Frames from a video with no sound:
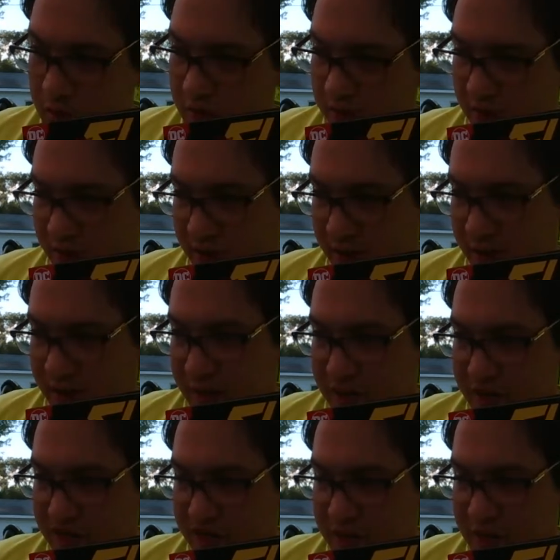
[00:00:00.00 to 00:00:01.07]
the
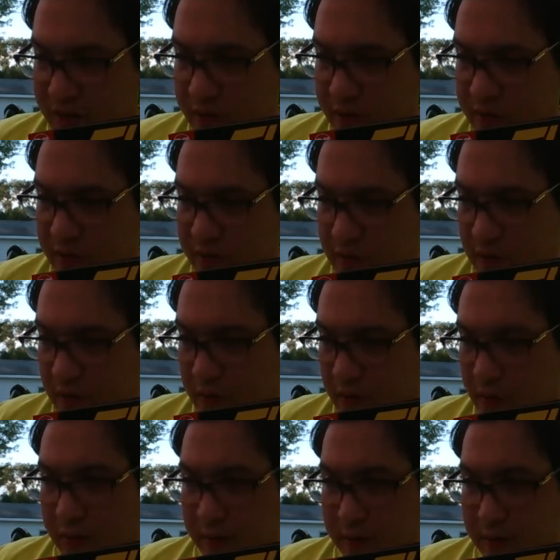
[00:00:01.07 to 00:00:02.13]
Flash in
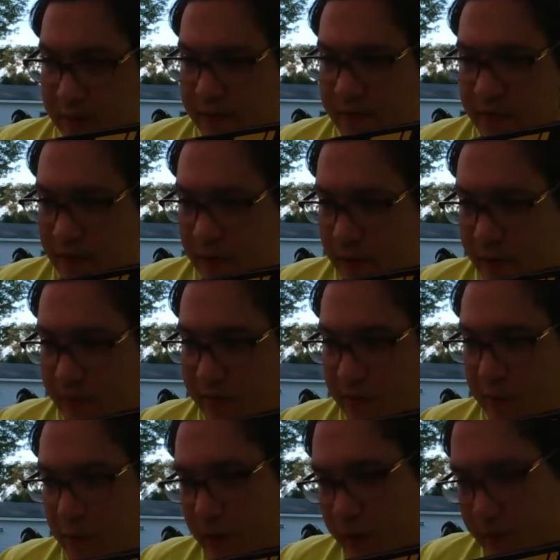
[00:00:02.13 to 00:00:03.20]

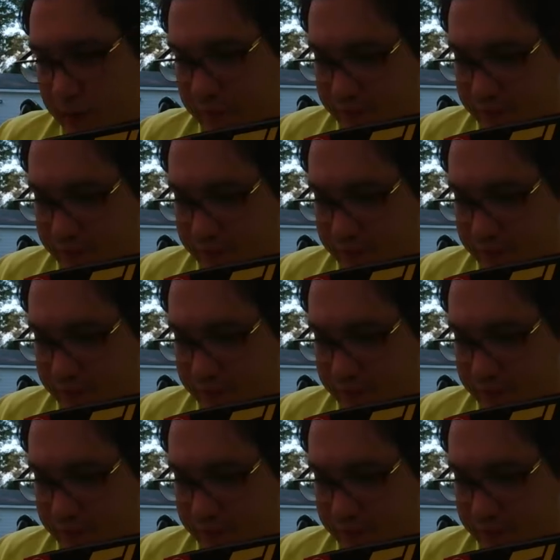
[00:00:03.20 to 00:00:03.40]
the book.